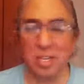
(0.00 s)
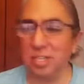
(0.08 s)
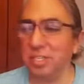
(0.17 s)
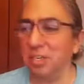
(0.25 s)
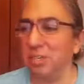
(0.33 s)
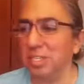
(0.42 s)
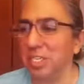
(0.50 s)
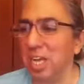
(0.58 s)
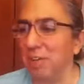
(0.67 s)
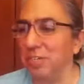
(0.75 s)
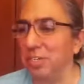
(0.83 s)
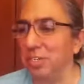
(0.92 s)
so this
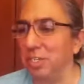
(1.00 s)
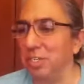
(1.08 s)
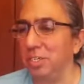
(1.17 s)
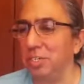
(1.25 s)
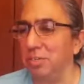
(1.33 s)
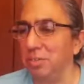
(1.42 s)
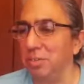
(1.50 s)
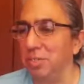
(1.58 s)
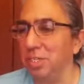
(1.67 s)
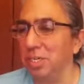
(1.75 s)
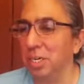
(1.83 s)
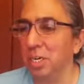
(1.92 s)
afternoon,
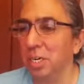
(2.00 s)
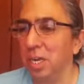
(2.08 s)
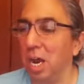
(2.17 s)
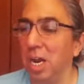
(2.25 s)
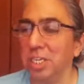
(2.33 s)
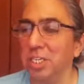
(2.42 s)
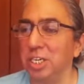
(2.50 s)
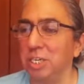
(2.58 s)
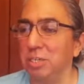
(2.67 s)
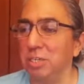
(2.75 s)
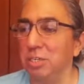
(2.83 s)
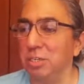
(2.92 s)
actually at
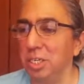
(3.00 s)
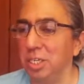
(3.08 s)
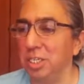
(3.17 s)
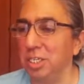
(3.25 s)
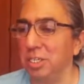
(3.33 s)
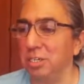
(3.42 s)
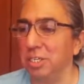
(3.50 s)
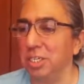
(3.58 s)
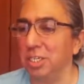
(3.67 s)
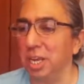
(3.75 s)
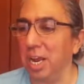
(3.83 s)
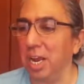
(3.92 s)
noon Eastern
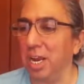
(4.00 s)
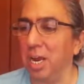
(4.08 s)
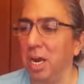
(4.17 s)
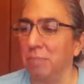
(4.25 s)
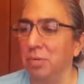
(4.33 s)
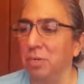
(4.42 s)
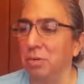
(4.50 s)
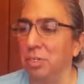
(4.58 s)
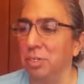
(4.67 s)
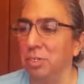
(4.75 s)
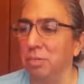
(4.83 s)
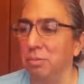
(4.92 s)
today, I'm going
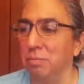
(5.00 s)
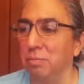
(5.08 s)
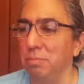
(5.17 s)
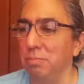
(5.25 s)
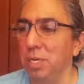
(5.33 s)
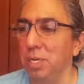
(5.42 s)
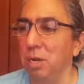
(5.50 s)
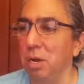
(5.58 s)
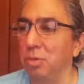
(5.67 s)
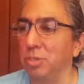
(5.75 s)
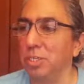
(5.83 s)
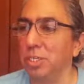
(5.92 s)
to be
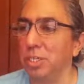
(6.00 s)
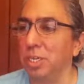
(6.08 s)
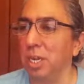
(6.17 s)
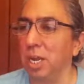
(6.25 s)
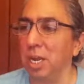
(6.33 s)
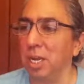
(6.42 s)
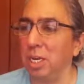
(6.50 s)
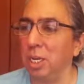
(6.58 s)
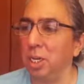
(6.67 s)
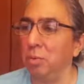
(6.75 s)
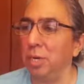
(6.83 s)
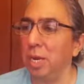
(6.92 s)
hosting a
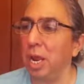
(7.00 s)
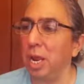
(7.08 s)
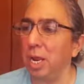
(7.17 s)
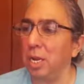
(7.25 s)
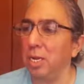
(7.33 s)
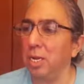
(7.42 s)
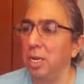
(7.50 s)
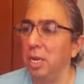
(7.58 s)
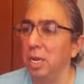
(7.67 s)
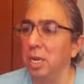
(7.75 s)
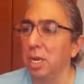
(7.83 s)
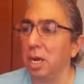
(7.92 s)
Q&A
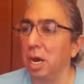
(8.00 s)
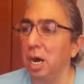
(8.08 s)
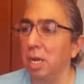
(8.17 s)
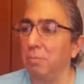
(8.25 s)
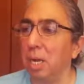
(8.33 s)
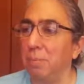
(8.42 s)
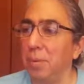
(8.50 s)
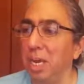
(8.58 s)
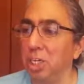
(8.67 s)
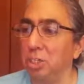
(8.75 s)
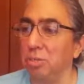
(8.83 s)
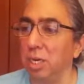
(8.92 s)
on my
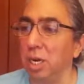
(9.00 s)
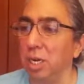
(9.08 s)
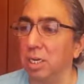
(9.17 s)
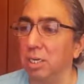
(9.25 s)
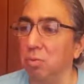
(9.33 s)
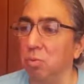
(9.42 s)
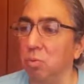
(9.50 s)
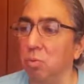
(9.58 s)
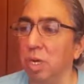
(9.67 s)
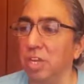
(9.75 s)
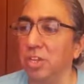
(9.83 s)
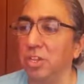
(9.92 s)
Patreon
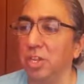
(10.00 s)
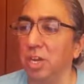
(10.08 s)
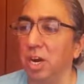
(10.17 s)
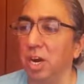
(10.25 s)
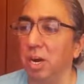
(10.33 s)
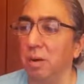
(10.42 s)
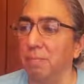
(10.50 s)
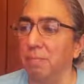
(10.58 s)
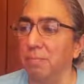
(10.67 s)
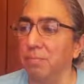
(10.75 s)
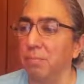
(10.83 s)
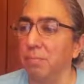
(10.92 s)
with
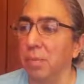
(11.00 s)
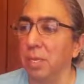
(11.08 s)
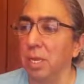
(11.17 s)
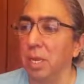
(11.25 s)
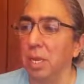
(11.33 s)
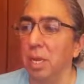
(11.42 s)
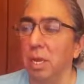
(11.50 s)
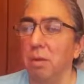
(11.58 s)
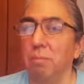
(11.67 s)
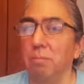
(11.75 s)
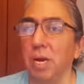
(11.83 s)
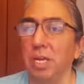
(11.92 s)

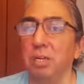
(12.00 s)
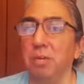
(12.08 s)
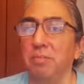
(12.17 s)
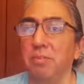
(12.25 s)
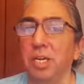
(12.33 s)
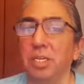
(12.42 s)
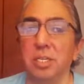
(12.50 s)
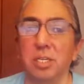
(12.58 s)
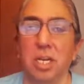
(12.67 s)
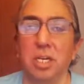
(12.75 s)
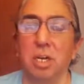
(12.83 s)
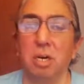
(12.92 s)
my good friend
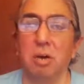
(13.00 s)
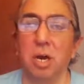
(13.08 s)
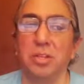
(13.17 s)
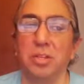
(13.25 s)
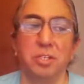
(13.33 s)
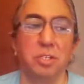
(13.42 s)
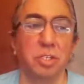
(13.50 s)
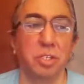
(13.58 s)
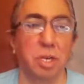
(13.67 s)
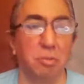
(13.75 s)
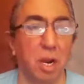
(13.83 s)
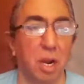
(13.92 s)
and co-author
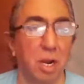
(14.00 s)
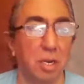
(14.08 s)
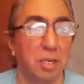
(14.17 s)
Seung-Chan Ra.